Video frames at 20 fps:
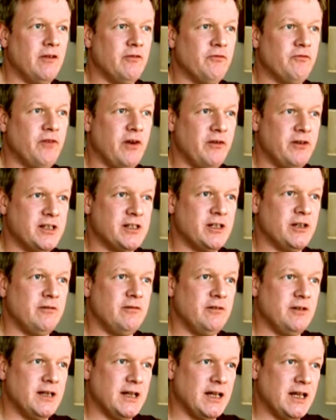very
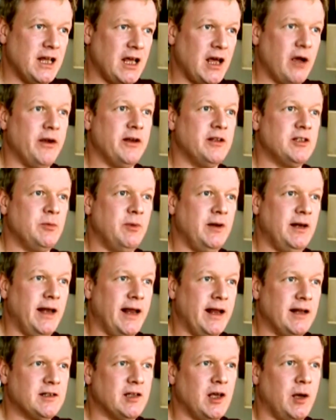soon going to be
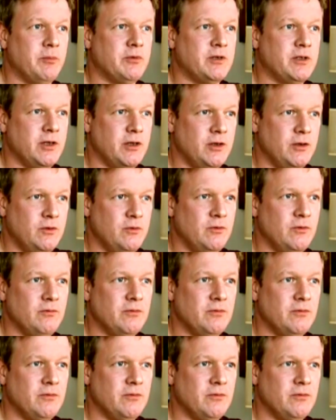linked up to